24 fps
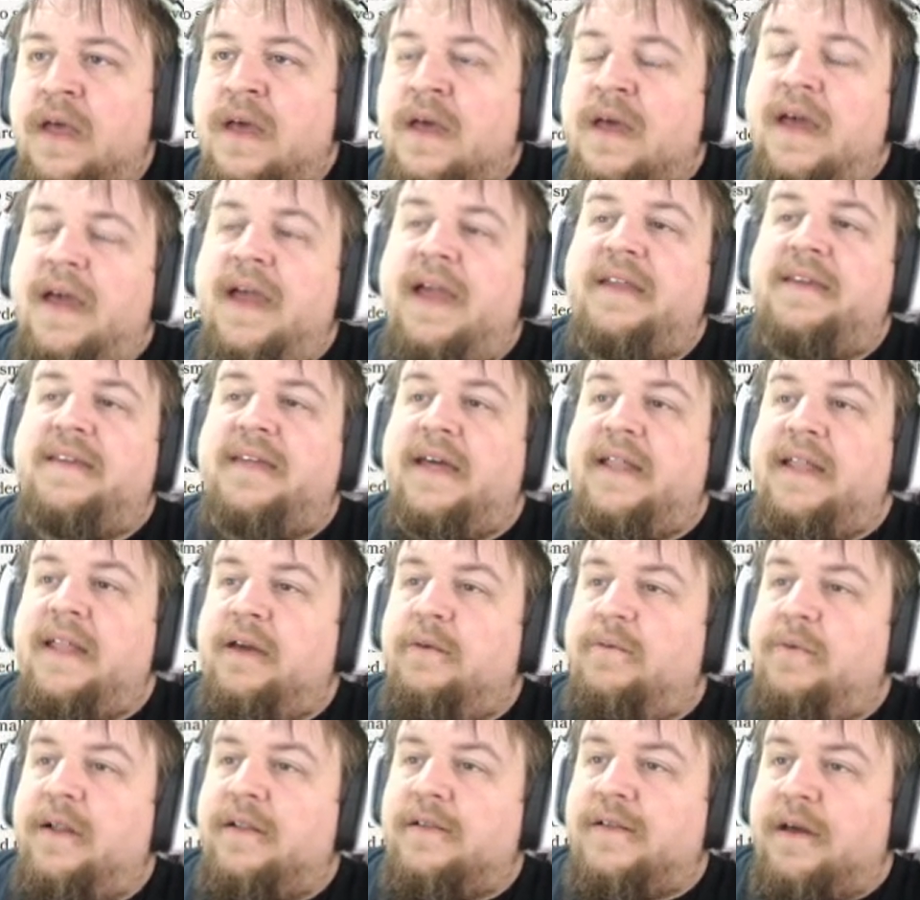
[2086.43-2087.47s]
Hey, Daily,
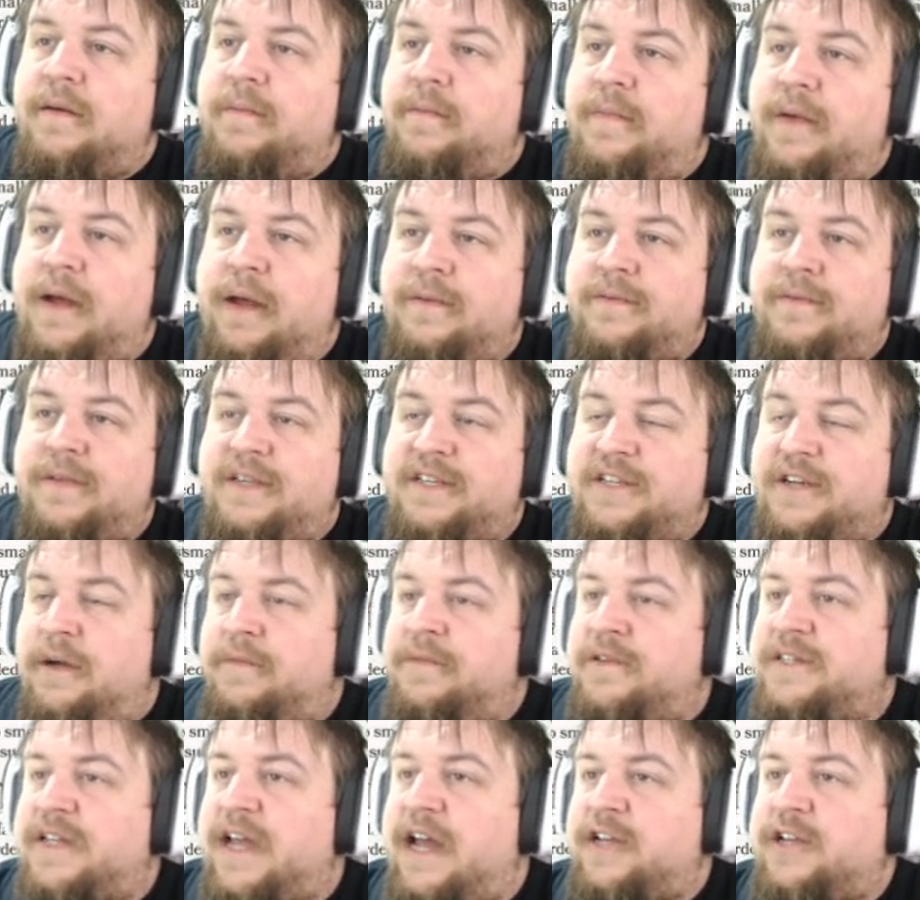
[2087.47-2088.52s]
welcome. I'm sorry, I'm
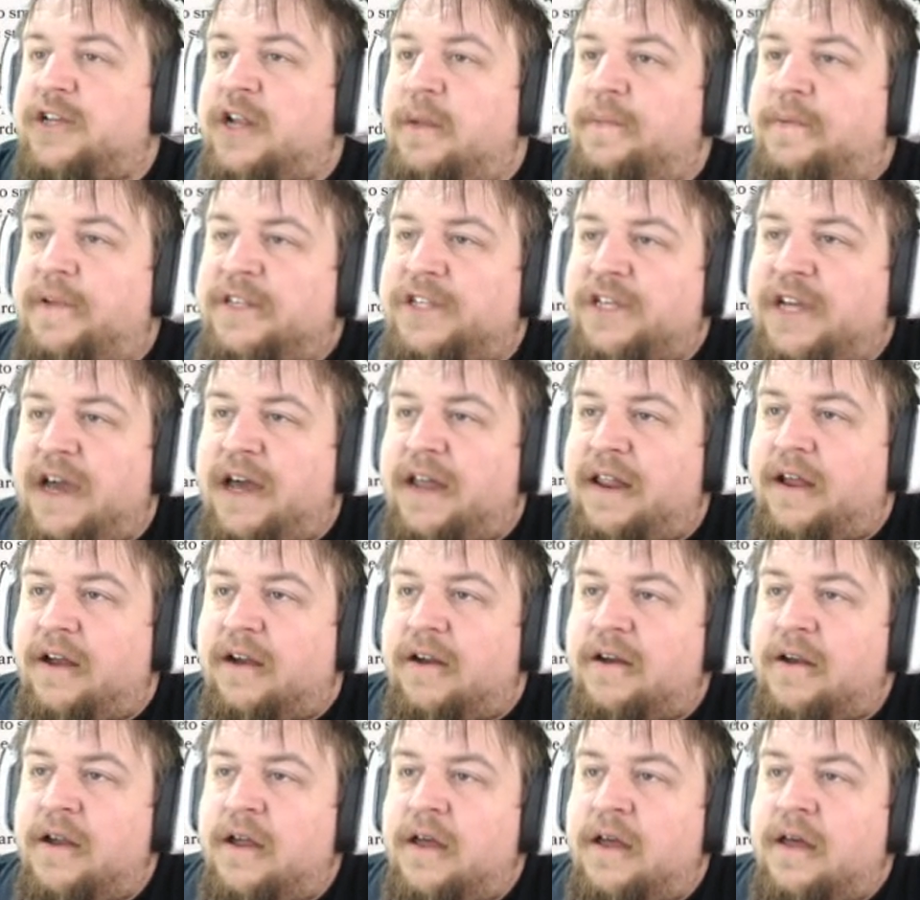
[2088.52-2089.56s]
just catching up in chat
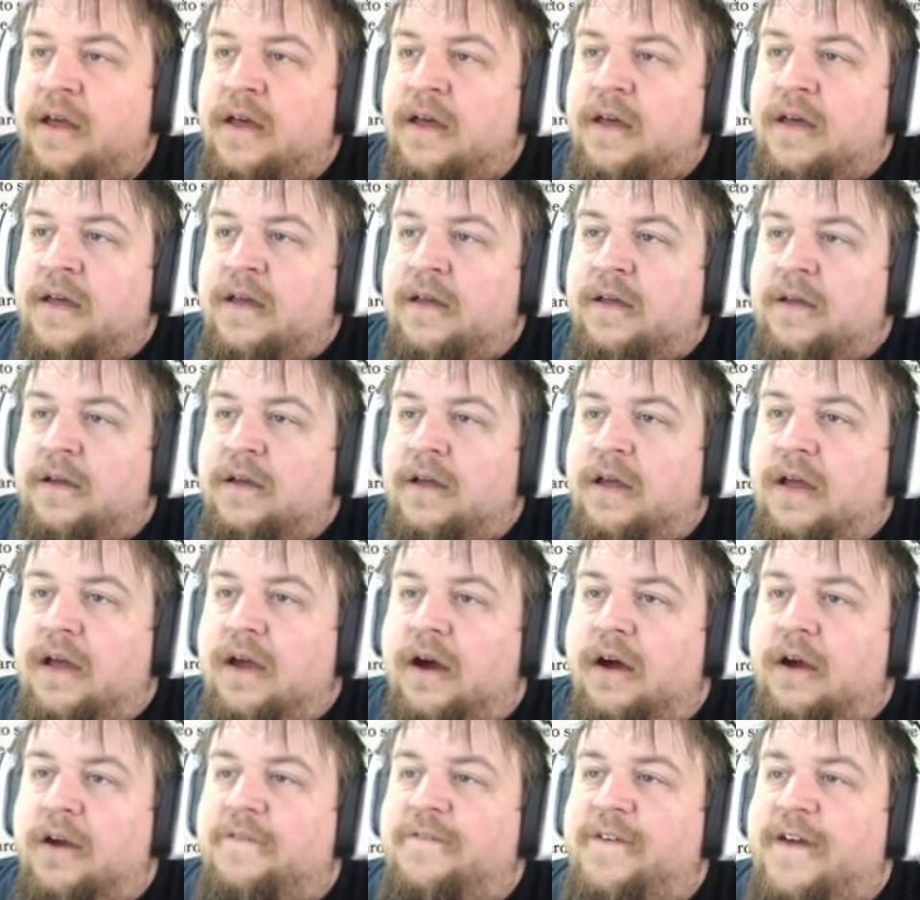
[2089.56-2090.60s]
here.
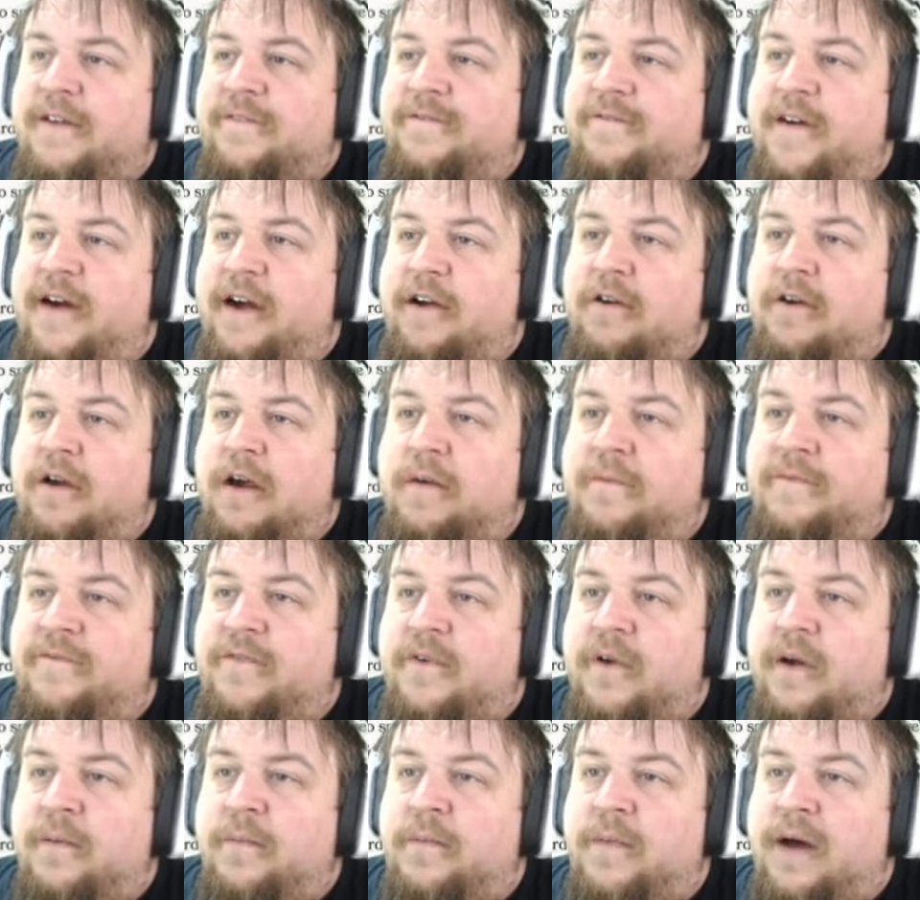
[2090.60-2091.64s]
Artifact firearm
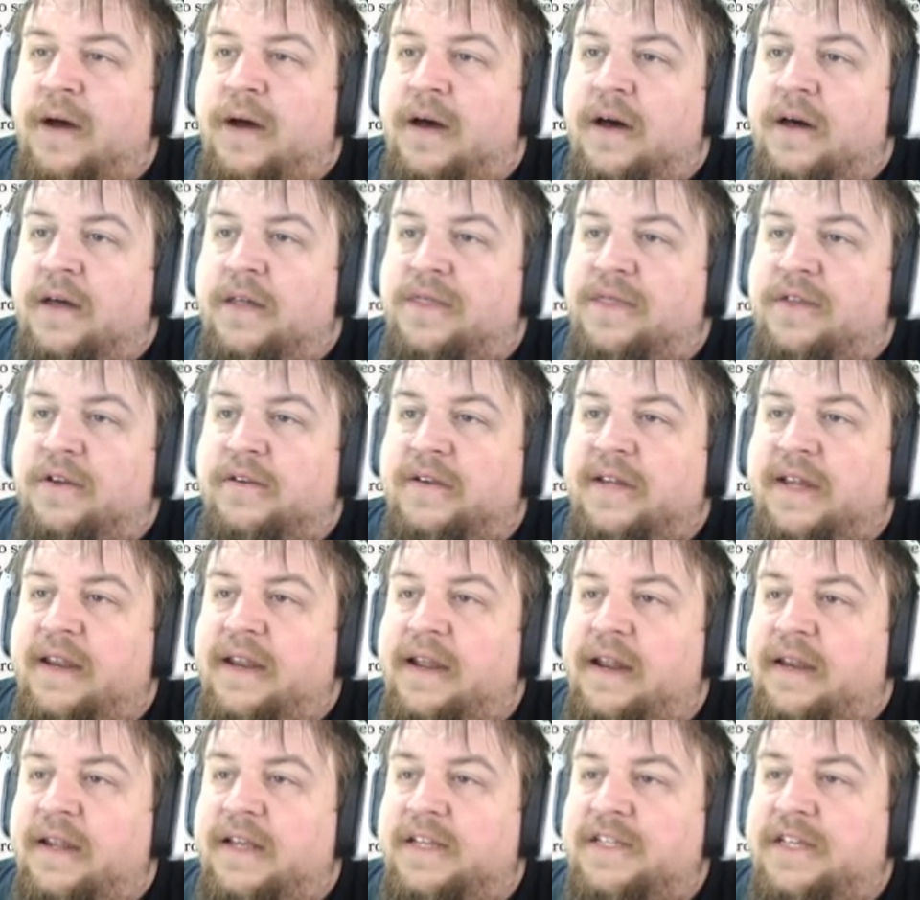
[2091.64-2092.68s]
from uh, thirteen
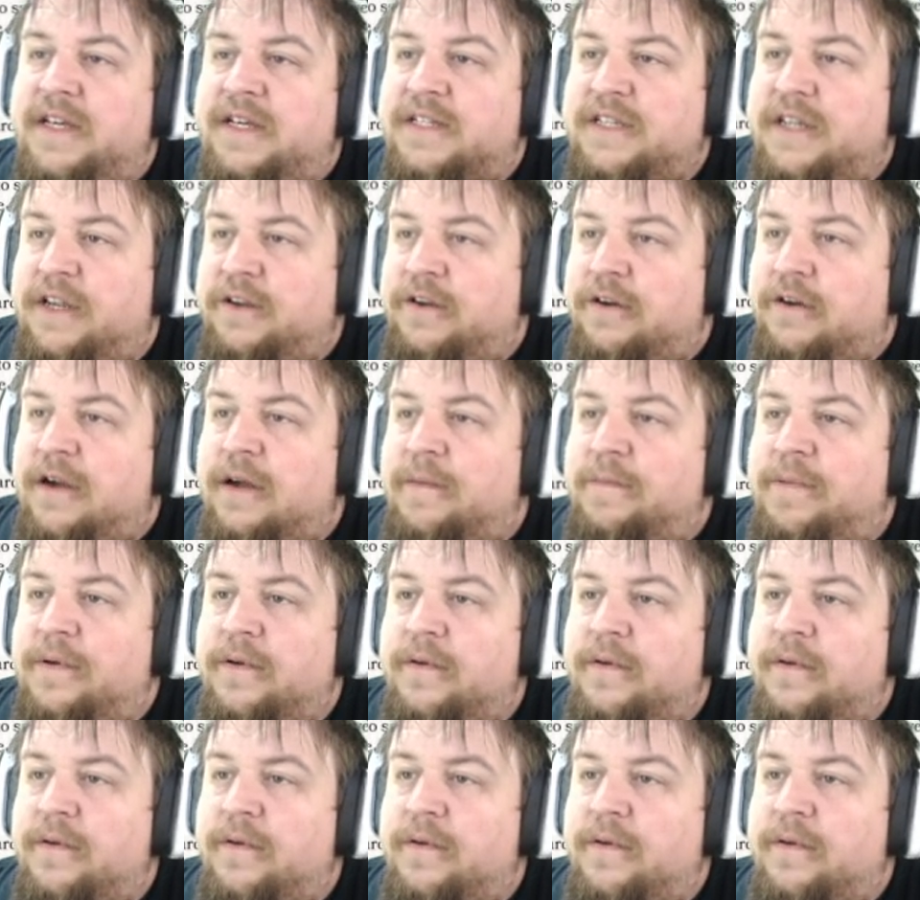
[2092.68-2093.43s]
ninety-six in Europe.